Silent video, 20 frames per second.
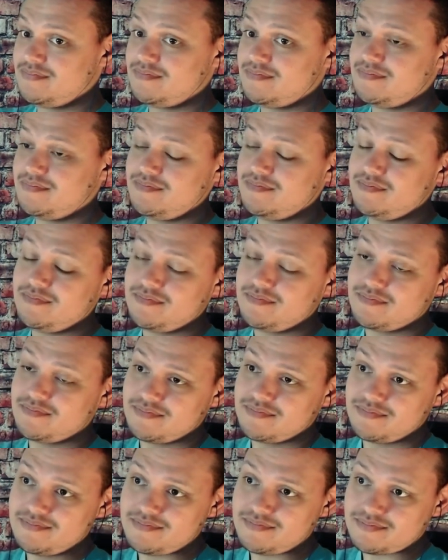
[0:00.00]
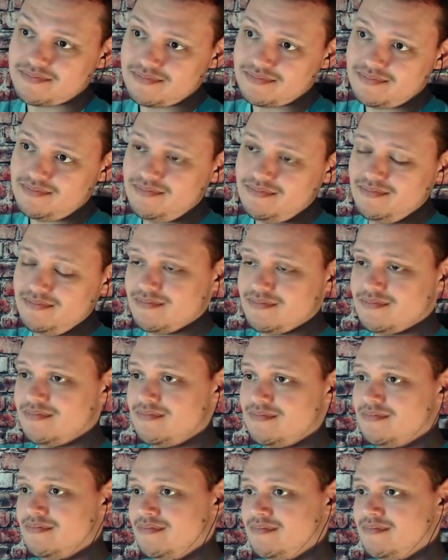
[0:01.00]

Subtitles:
No one is speaking in this clip.